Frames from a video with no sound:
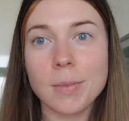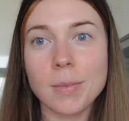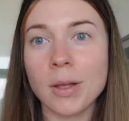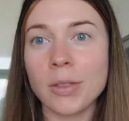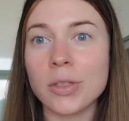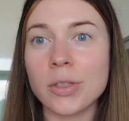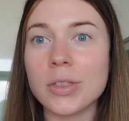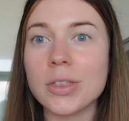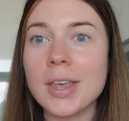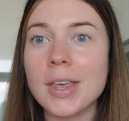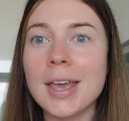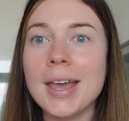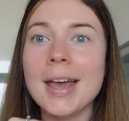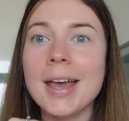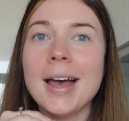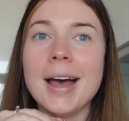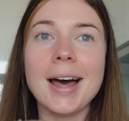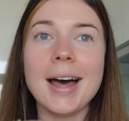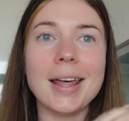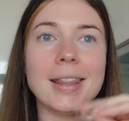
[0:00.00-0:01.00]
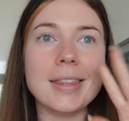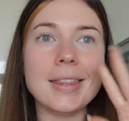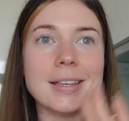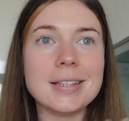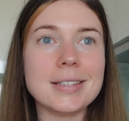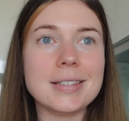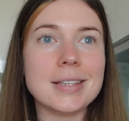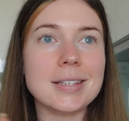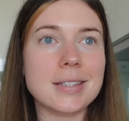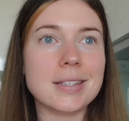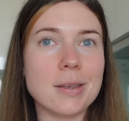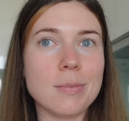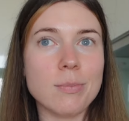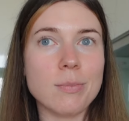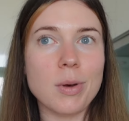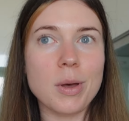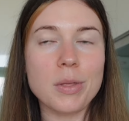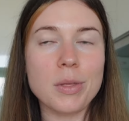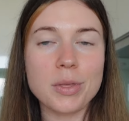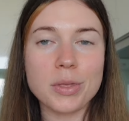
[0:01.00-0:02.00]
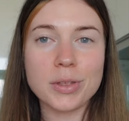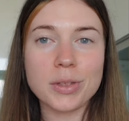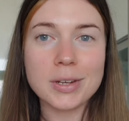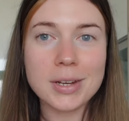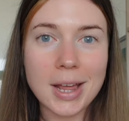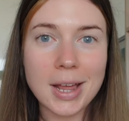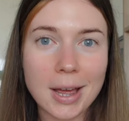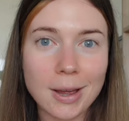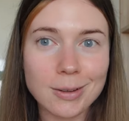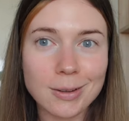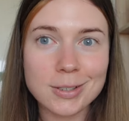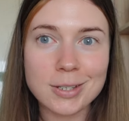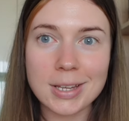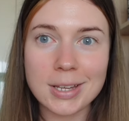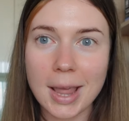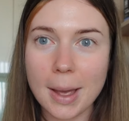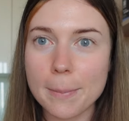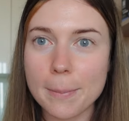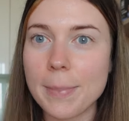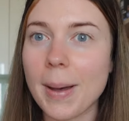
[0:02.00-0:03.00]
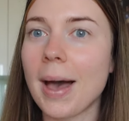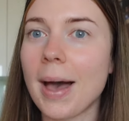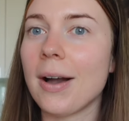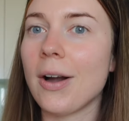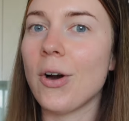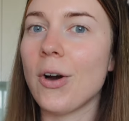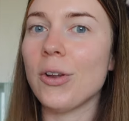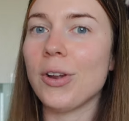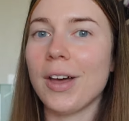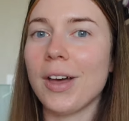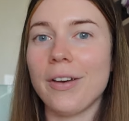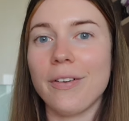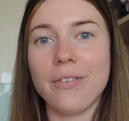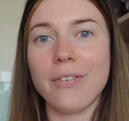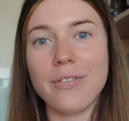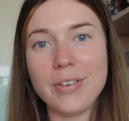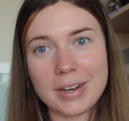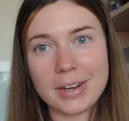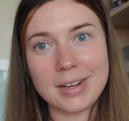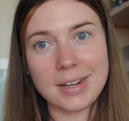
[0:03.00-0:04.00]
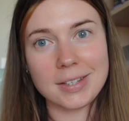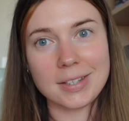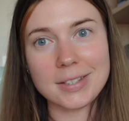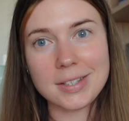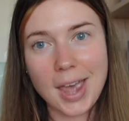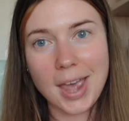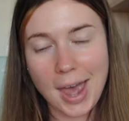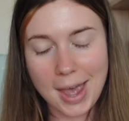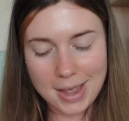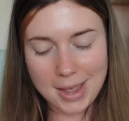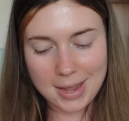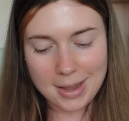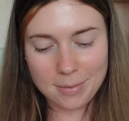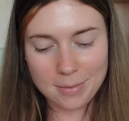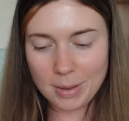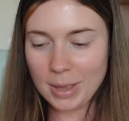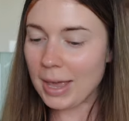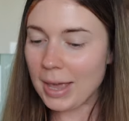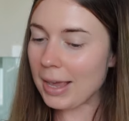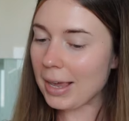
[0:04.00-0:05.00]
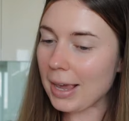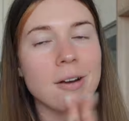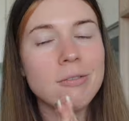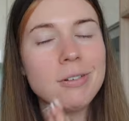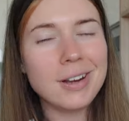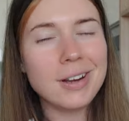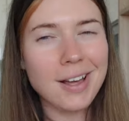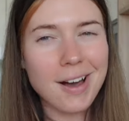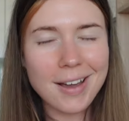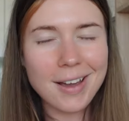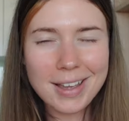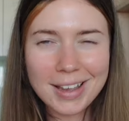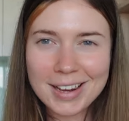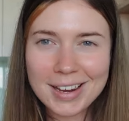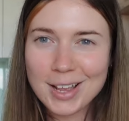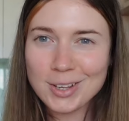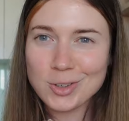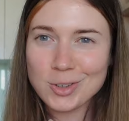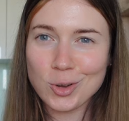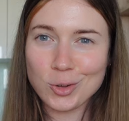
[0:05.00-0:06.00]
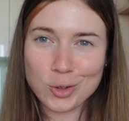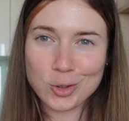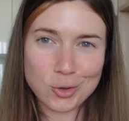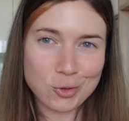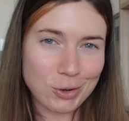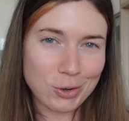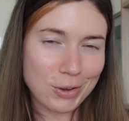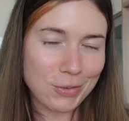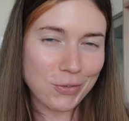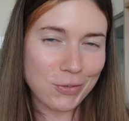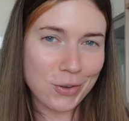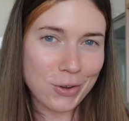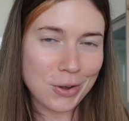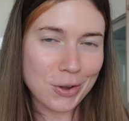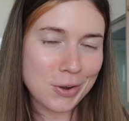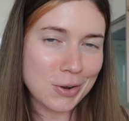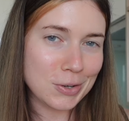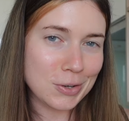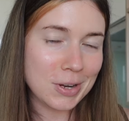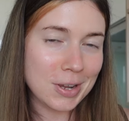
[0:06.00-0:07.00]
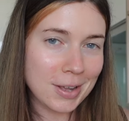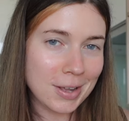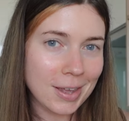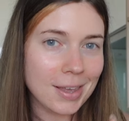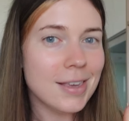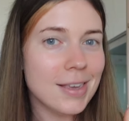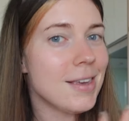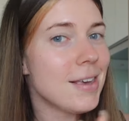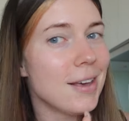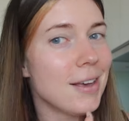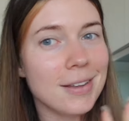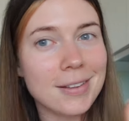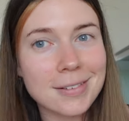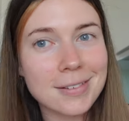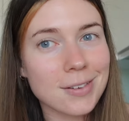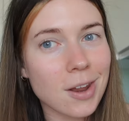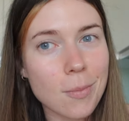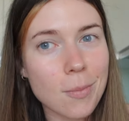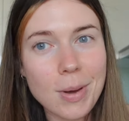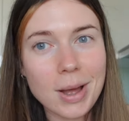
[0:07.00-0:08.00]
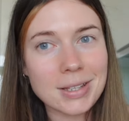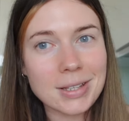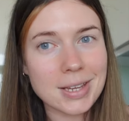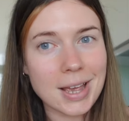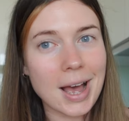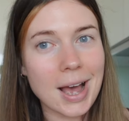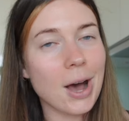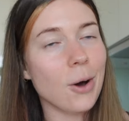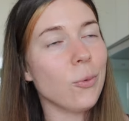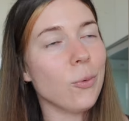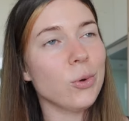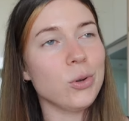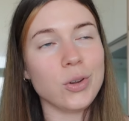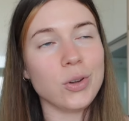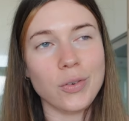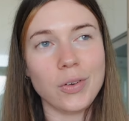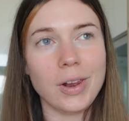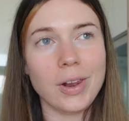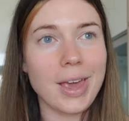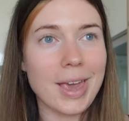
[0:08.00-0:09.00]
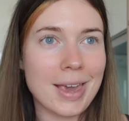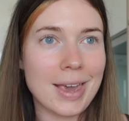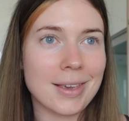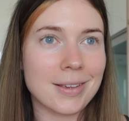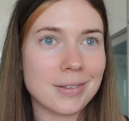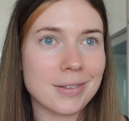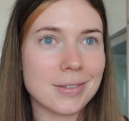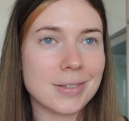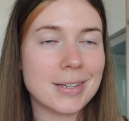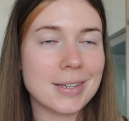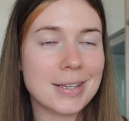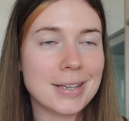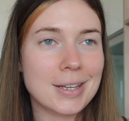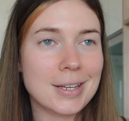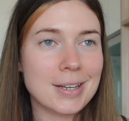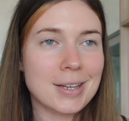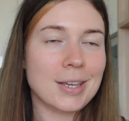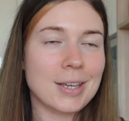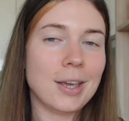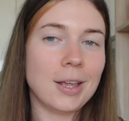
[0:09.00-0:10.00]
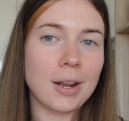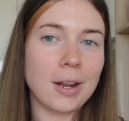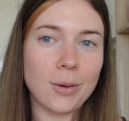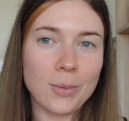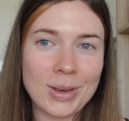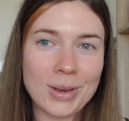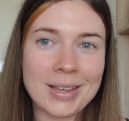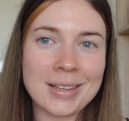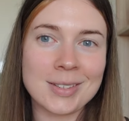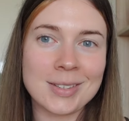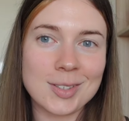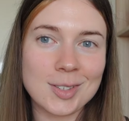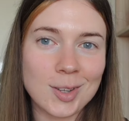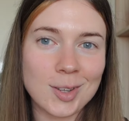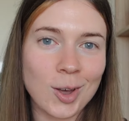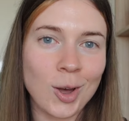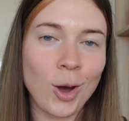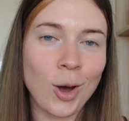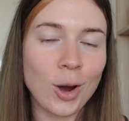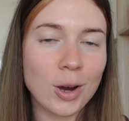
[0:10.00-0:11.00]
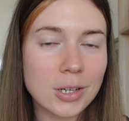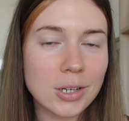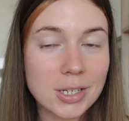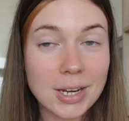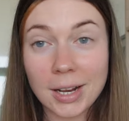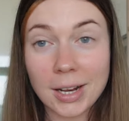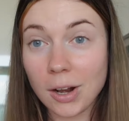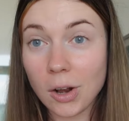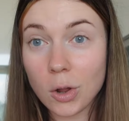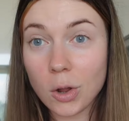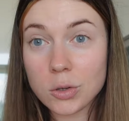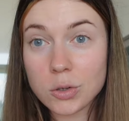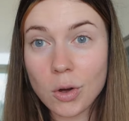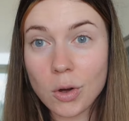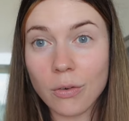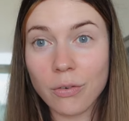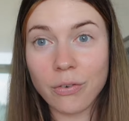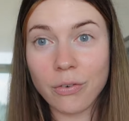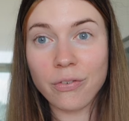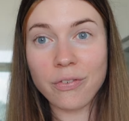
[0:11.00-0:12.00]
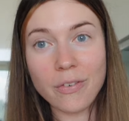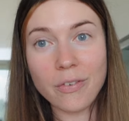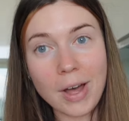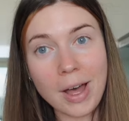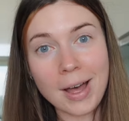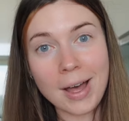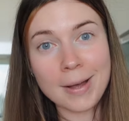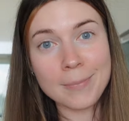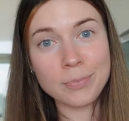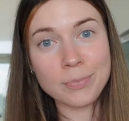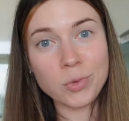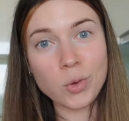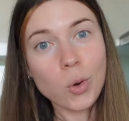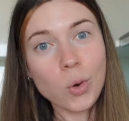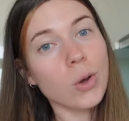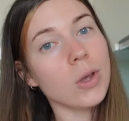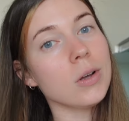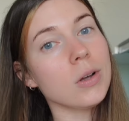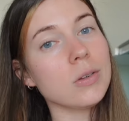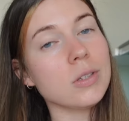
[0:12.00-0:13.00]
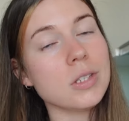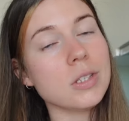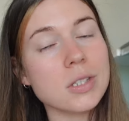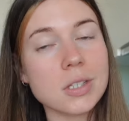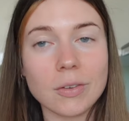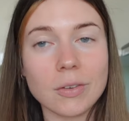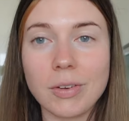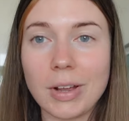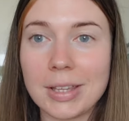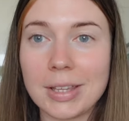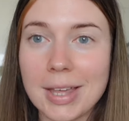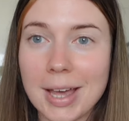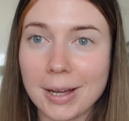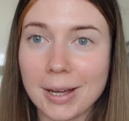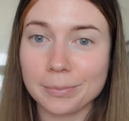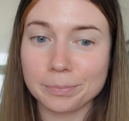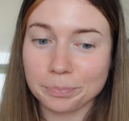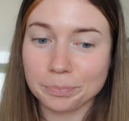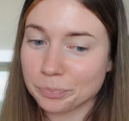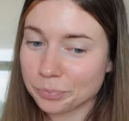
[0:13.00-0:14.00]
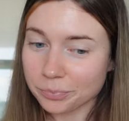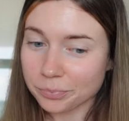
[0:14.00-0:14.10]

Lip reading: month. And this is the month now to get back on our fitness game, relying less on street food, no matter how wonderful it is. You know, it is cooked in a lot of oils and stuff like that.